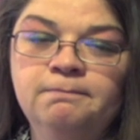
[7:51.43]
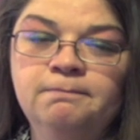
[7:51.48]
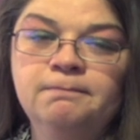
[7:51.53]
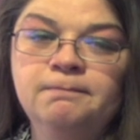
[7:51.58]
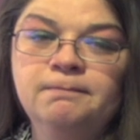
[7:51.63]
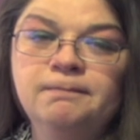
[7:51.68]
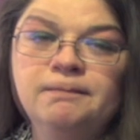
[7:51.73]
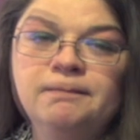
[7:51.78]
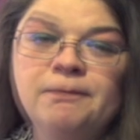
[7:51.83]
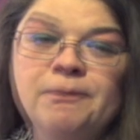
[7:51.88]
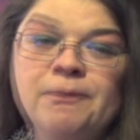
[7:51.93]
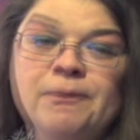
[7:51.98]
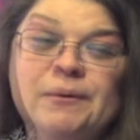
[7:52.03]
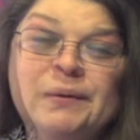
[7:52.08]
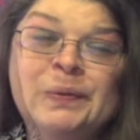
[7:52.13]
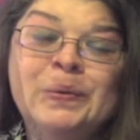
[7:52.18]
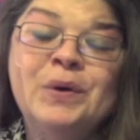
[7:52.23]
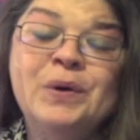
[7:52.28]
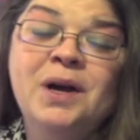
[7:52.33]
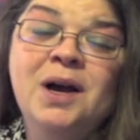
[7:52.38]

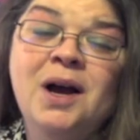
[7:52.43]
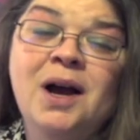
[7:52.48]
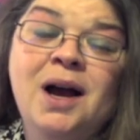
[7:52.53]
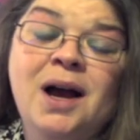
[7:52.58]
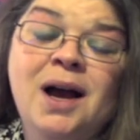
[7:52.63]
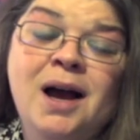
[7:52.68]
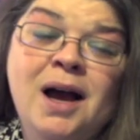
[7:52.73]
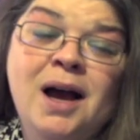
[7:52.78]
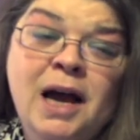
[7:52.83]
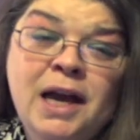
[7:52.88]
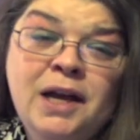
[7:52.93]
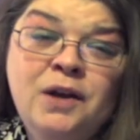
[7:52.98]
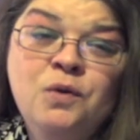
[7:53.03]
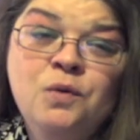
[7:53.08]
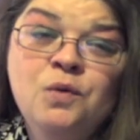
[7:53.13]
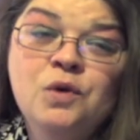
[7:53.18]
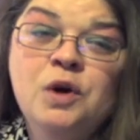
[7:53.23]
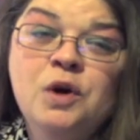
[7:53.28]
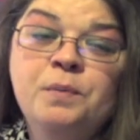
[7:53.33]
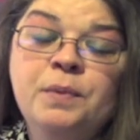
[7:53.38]
So I
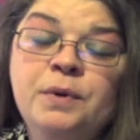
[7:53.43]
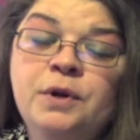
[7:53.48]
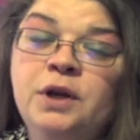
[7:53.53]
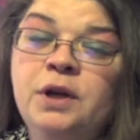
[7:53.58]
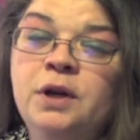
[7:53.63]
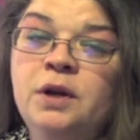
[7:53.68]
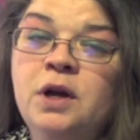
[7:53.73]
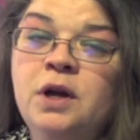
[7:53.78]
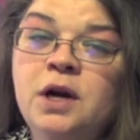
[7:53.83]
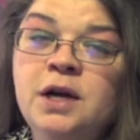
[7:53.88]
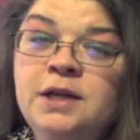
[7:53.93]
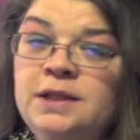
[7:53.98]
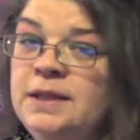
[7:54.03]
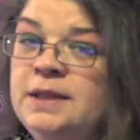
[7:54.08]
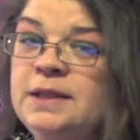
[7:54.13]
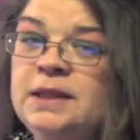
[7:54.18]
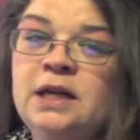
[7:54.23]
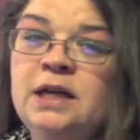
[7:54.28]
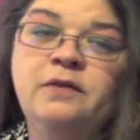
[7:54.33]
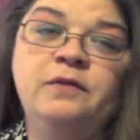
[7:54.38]
grew up in an
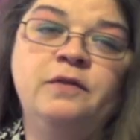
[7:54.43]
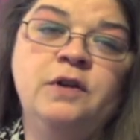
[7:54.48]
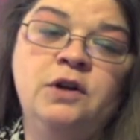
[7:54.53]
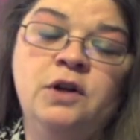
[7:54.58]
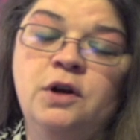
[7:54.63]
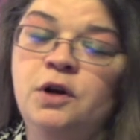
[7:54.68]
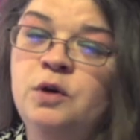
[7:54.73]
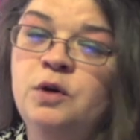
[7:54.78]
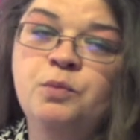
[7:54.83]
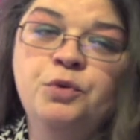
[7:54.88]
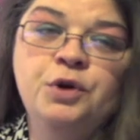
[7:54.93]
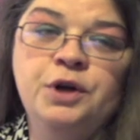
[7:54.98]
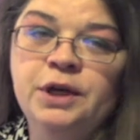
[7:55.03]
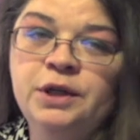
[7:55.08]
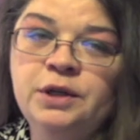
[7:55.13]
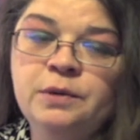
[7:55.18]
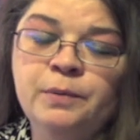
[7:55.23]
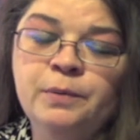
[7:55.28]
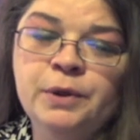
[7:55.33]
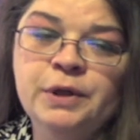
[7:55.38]
unsafe and
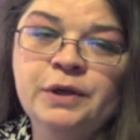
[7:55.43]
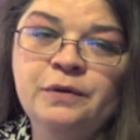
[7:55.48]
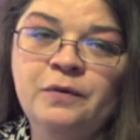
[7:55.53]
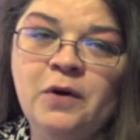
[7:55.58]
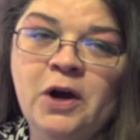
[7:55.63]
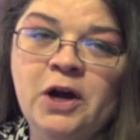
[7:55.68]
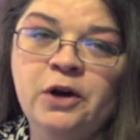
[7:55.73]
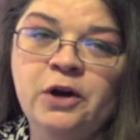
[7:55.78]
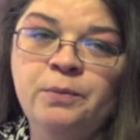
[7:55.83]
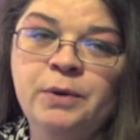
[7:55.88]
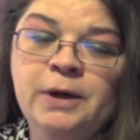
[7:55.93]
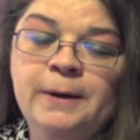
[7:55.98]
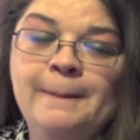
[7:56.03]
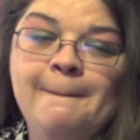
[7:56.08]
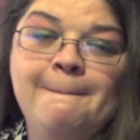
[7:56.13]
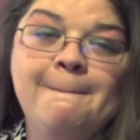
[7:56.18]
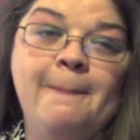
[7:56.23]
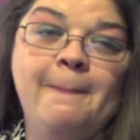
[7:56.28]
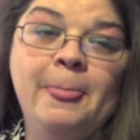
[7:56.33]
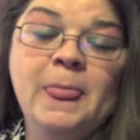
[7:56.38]
unpredictable environment.
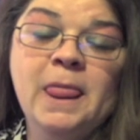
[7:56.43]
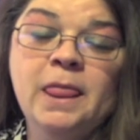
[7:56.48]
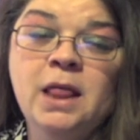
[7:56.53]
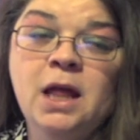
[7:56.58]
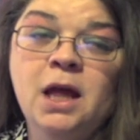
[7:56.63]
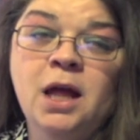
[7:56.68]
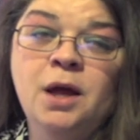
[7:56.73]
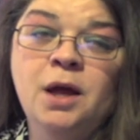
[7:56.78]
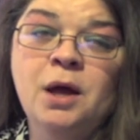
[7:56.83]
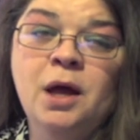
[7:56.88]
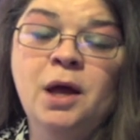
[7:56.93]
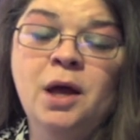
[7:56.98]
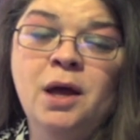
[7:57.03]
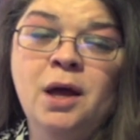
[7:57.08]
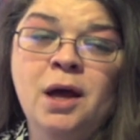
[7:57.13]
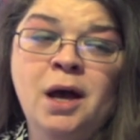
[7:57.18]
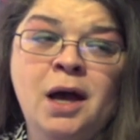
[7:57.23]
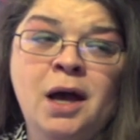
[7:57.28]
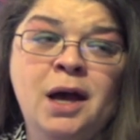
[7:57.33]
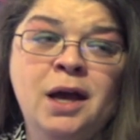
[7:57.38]

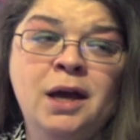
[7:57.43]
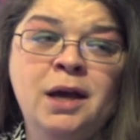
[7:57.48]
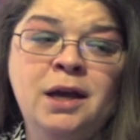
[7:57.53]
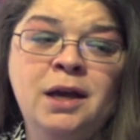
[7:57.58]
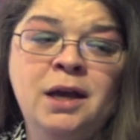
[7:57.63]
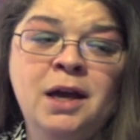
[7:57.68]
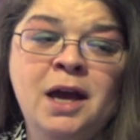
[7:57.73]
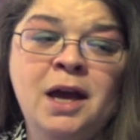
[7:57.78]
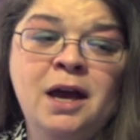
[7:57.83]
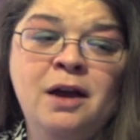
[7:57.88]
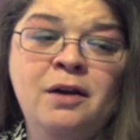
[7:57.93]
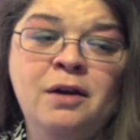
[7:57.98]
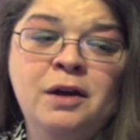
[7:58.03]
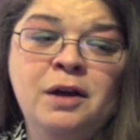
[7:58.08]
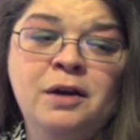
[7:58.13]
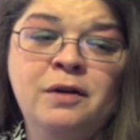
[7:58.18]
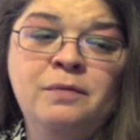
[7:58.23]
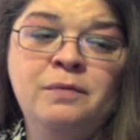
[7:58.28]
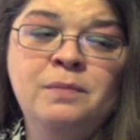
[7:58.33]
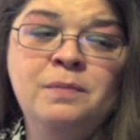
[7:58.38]
I
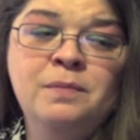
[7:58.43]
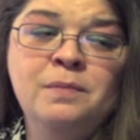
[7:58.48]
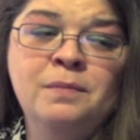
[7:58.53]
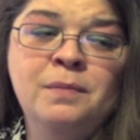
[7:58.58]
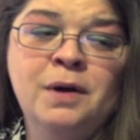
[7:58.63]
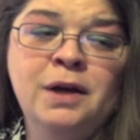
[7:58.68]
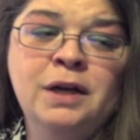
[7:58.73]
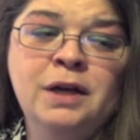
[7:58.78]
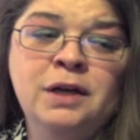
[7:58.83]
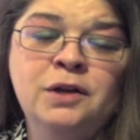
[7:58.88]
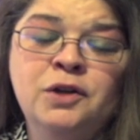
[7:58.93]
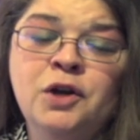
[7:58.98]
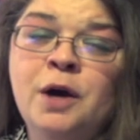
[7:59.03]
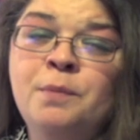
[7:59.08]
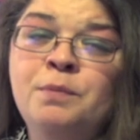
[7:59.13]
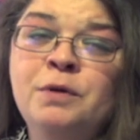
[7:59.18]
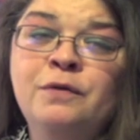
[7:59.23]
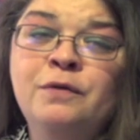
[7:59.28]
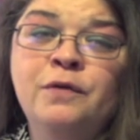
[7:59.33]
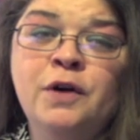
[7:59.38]
had my
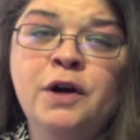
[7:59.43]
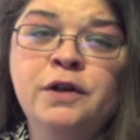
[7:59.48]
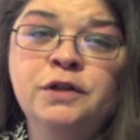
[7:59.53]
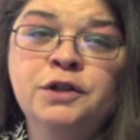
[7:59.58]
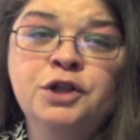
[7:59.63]
adopted father